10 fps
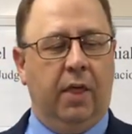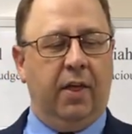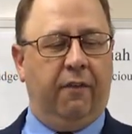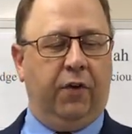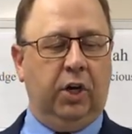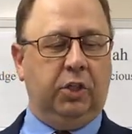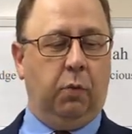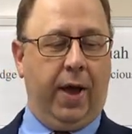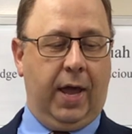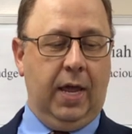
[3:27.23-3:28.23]
The first
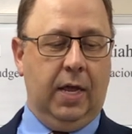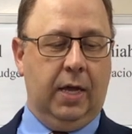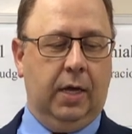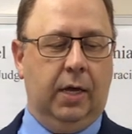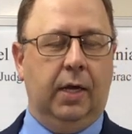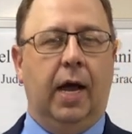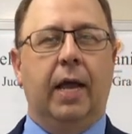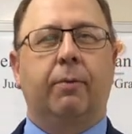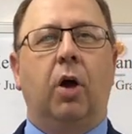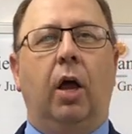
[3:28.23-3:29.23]
way
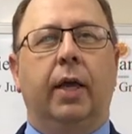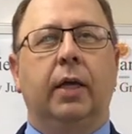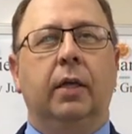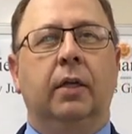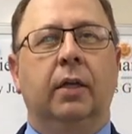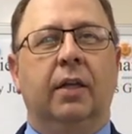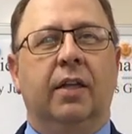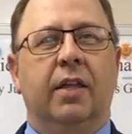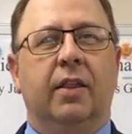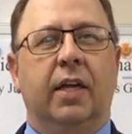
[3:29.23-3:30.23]
I am calling
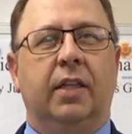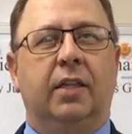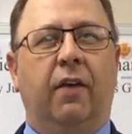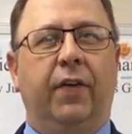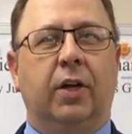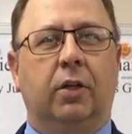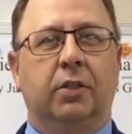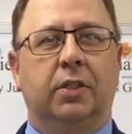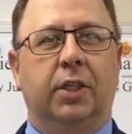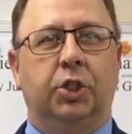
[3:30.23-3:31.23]
the
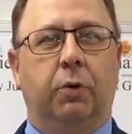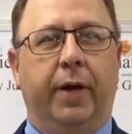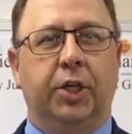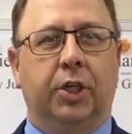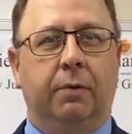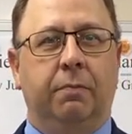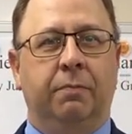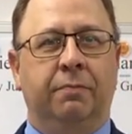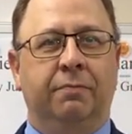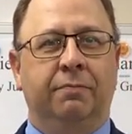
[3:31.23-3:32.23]
difficult situation.
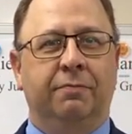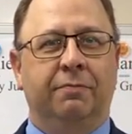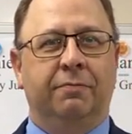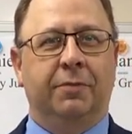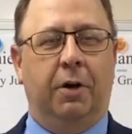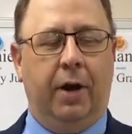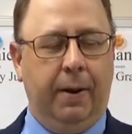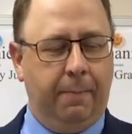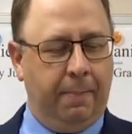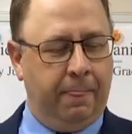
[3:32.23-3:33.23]
All
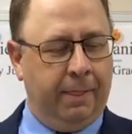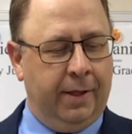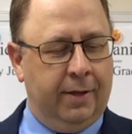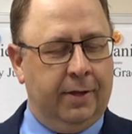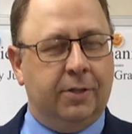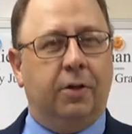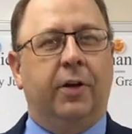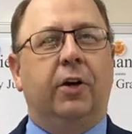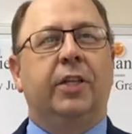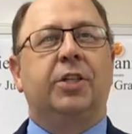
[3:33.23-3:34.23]
right? So
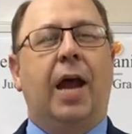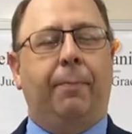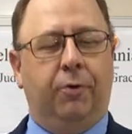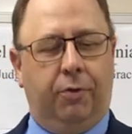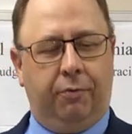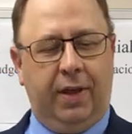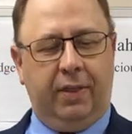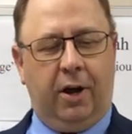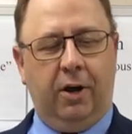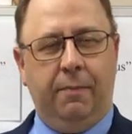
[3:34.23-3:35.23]
you're in chapter 3
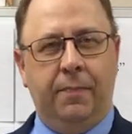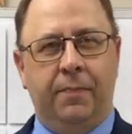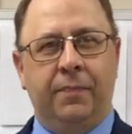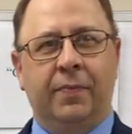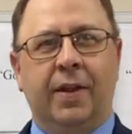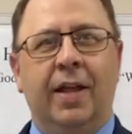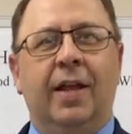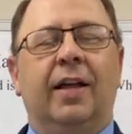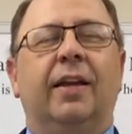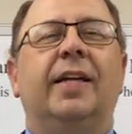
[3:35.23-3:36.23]
there.
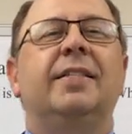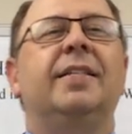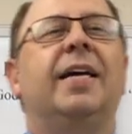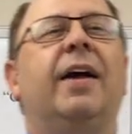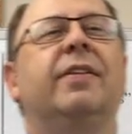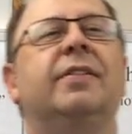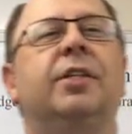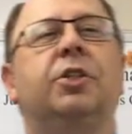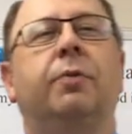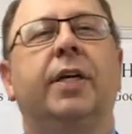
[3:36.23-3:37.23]
Let's see how the
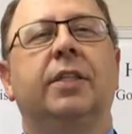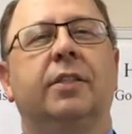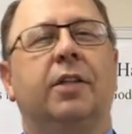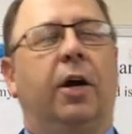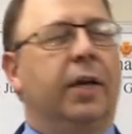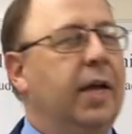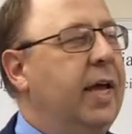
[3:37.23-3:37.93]
situation started.